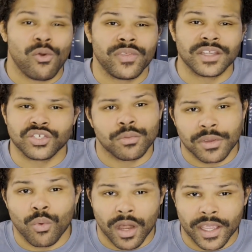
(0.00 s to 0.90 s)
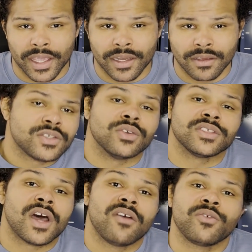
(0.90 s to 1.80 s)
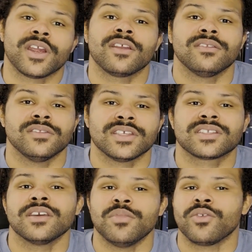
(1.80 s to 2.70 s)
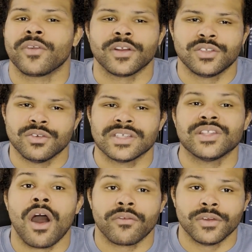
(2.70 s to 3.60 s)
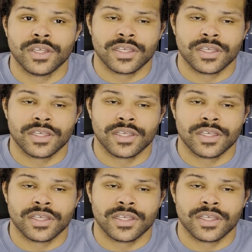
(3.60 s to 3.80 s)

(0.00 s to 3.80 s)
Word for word: things should be working in it. So in software, this could be referred to as dog fooding.